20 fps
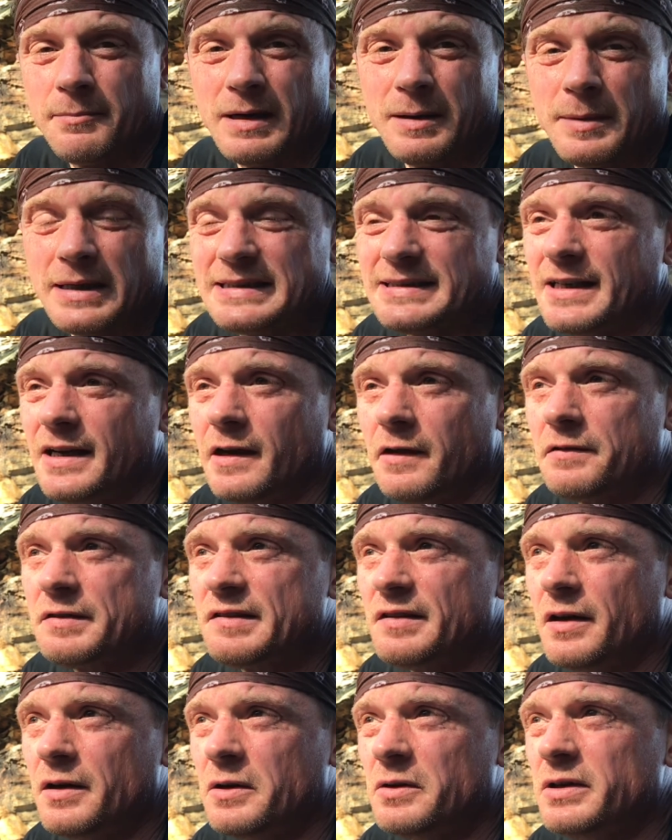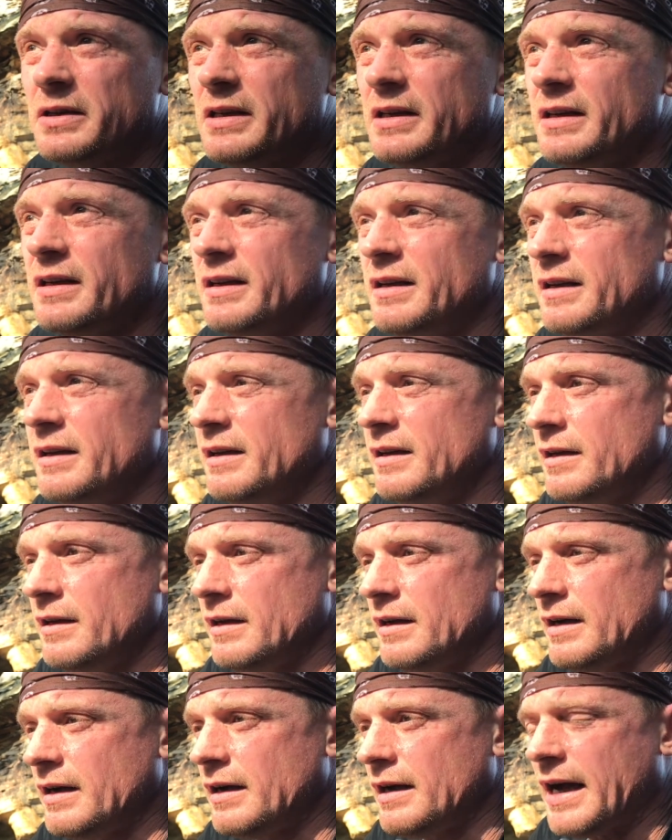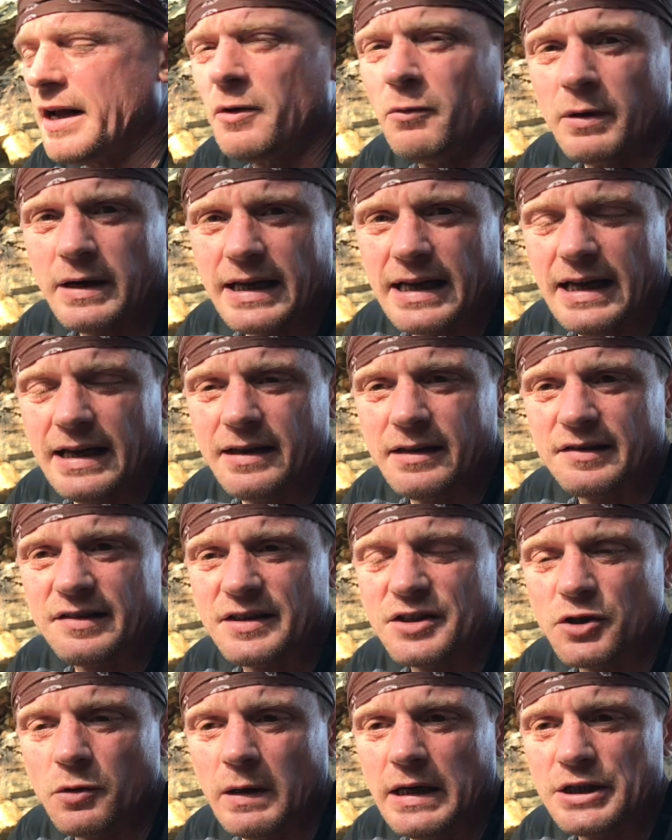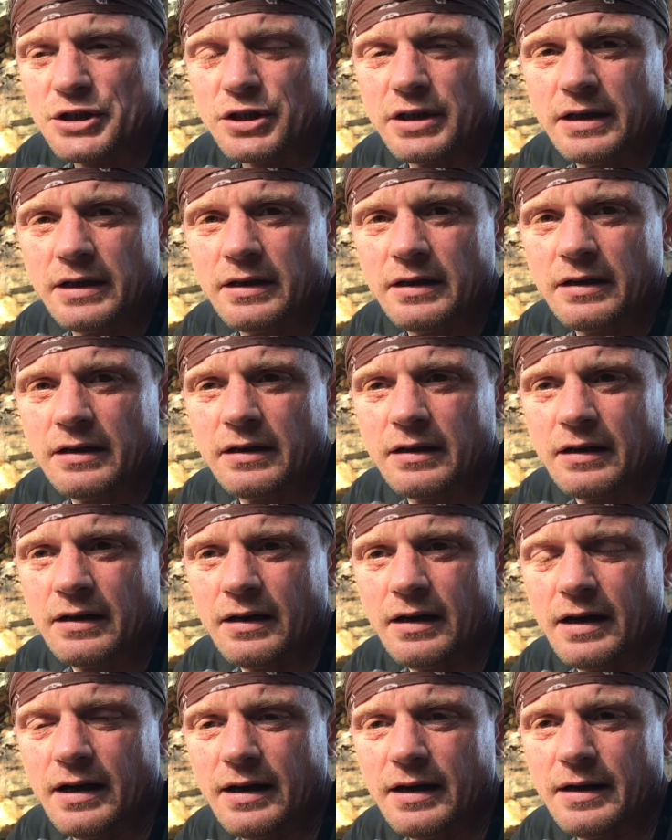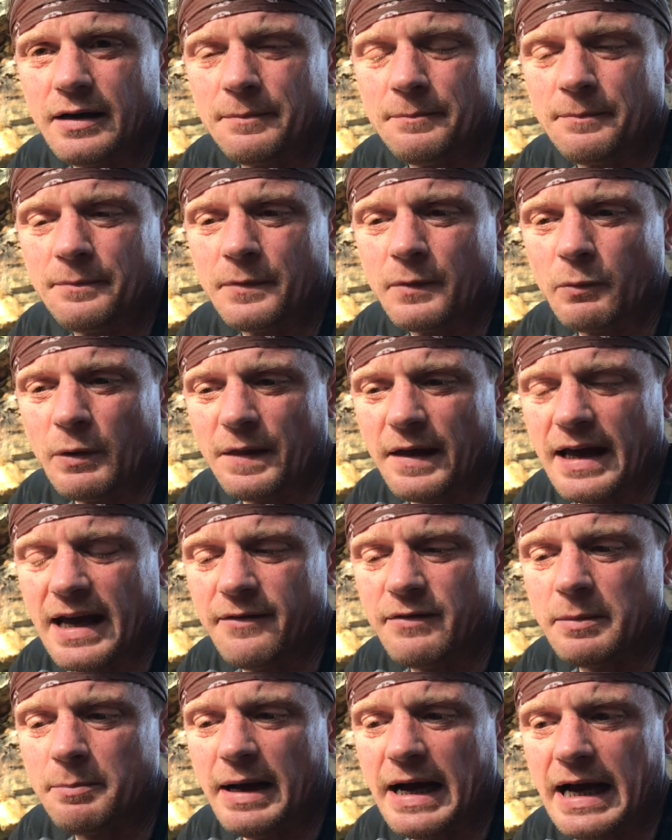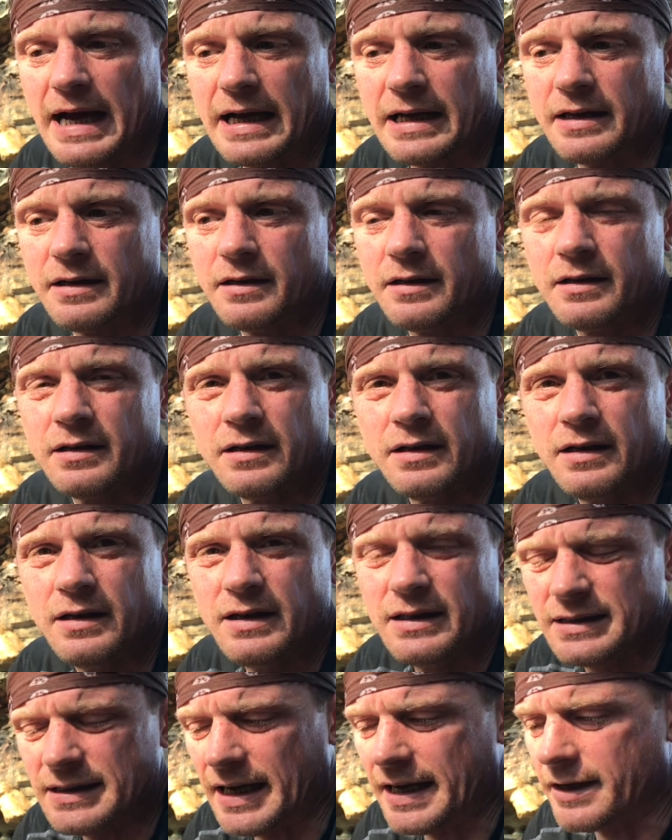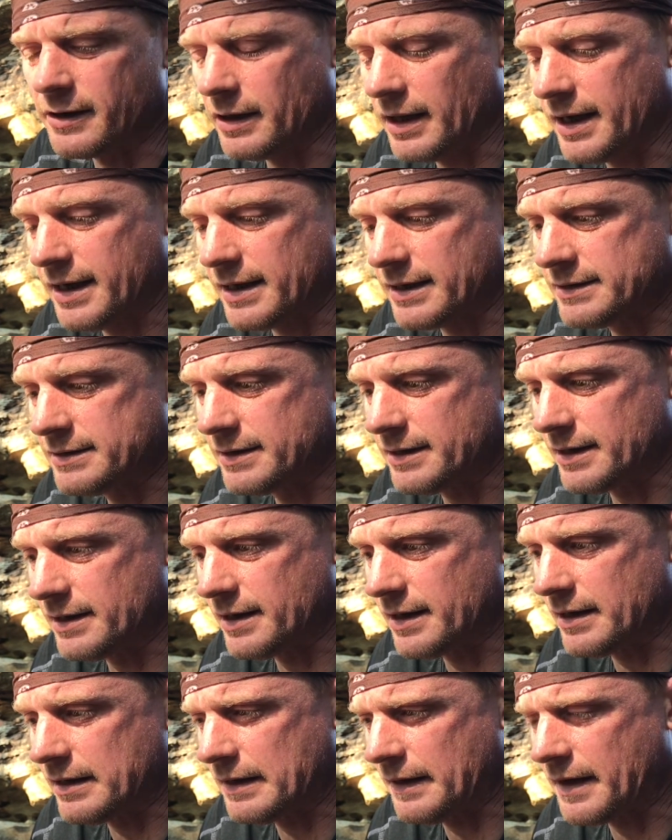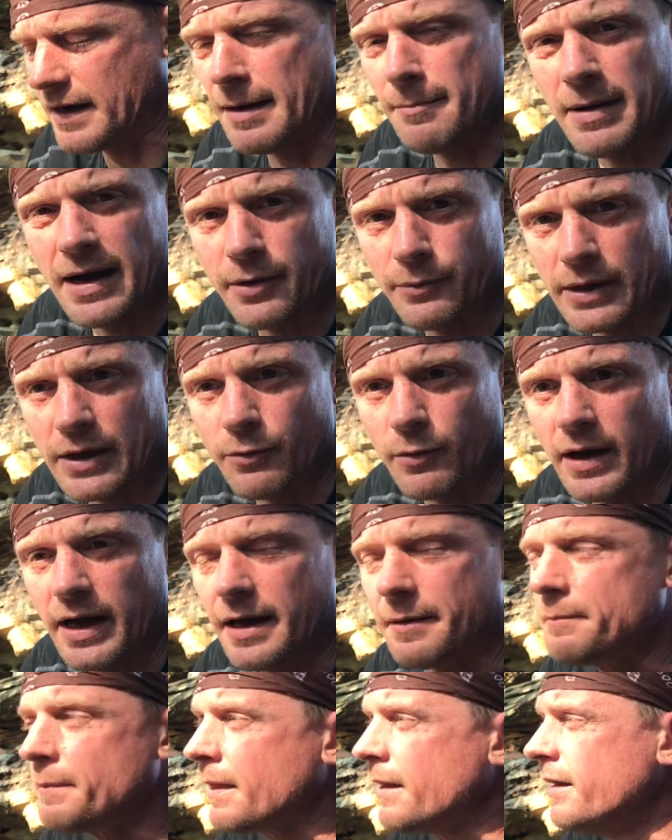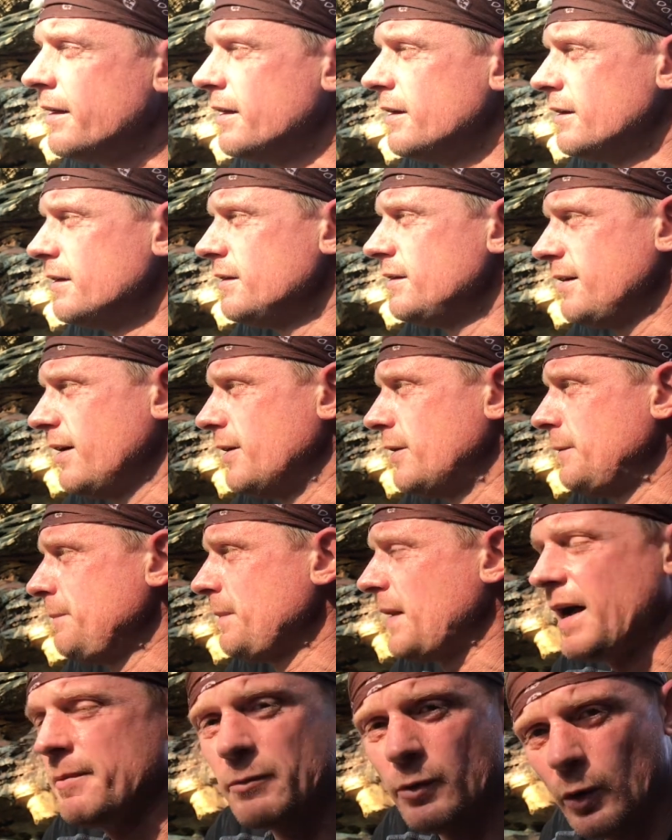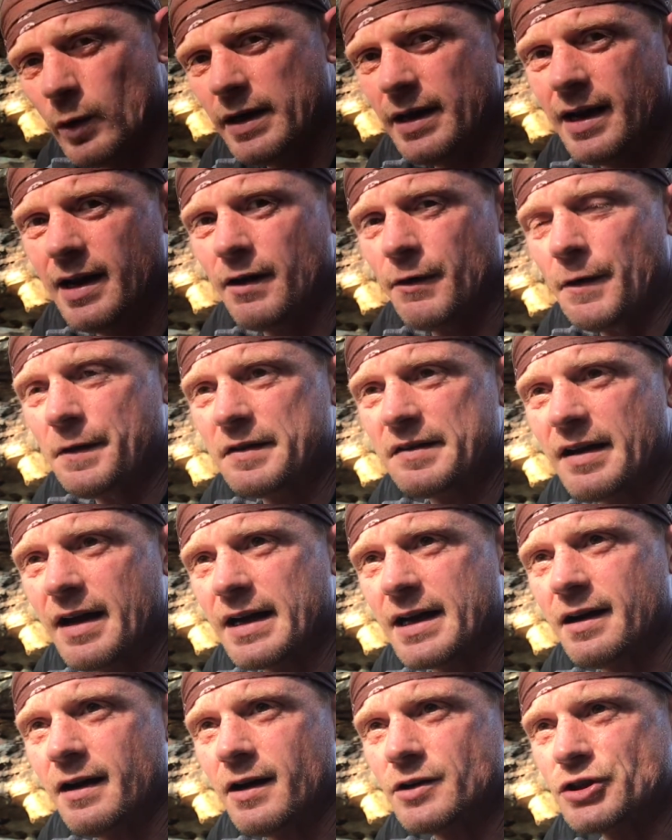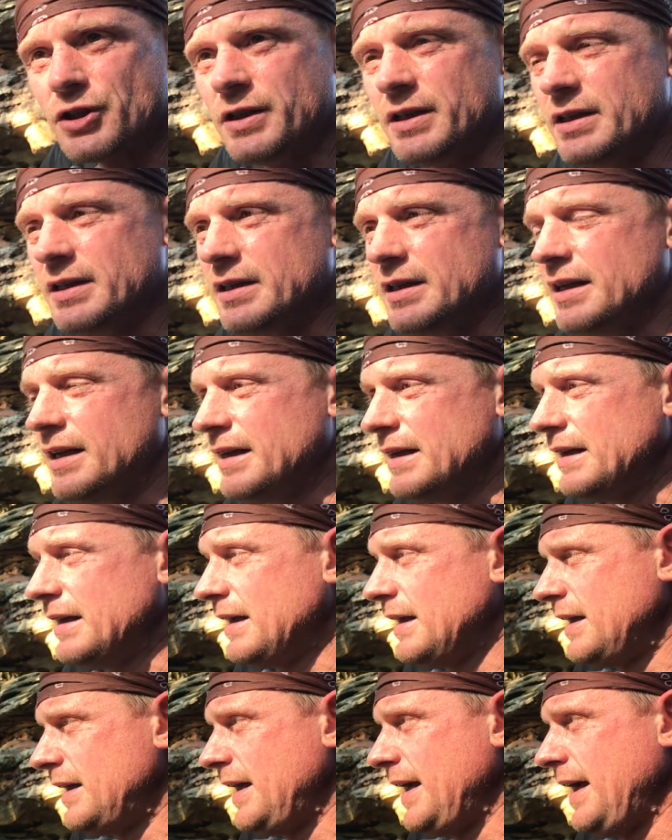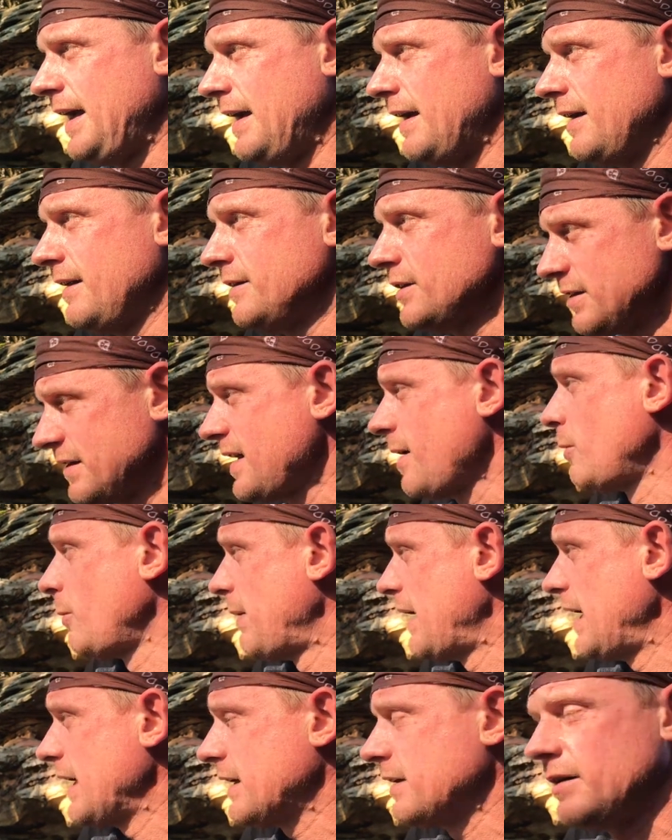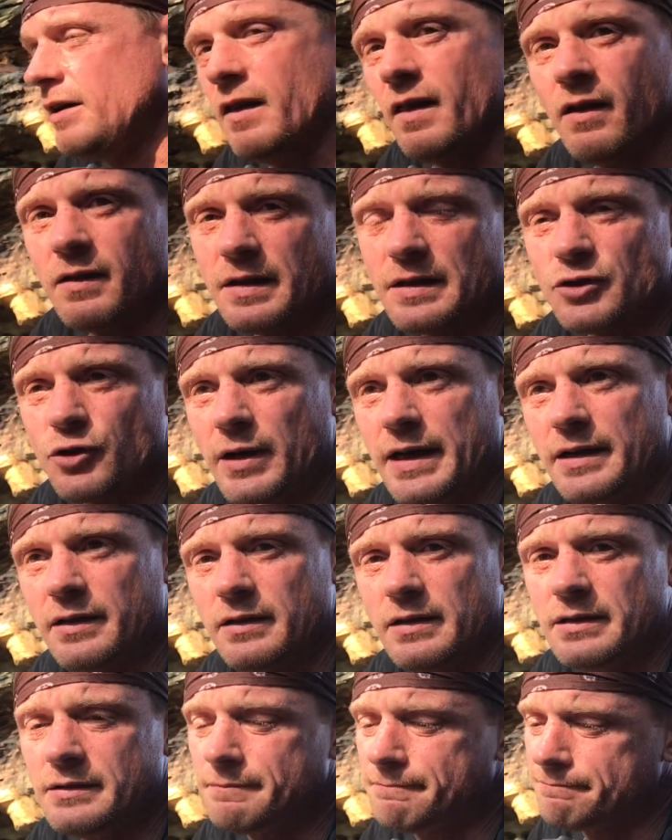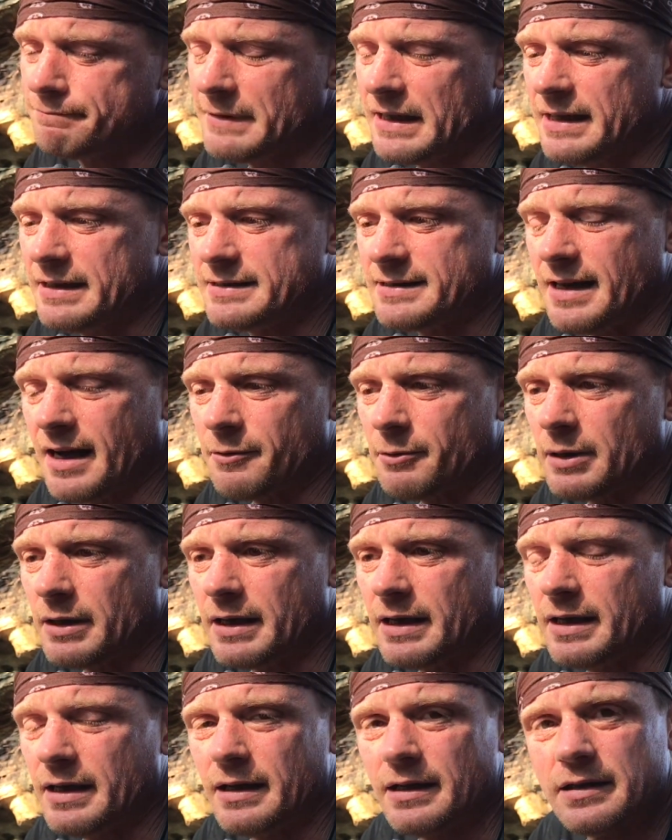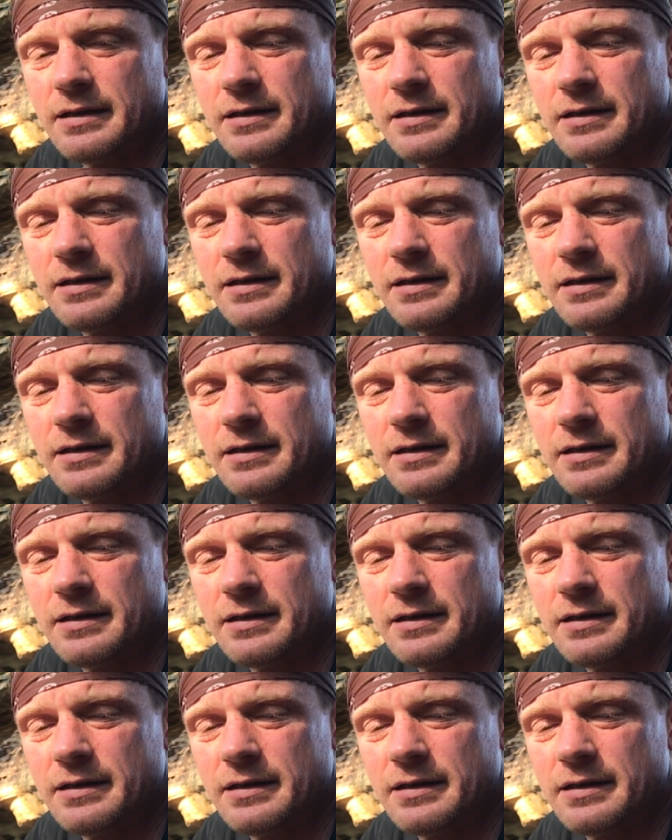I'm by myself, so I don't want to get in a situation with a heavy pack and tired legs that I might regret. So I'm going to err on the side of caution and just double back along the trail. It's not really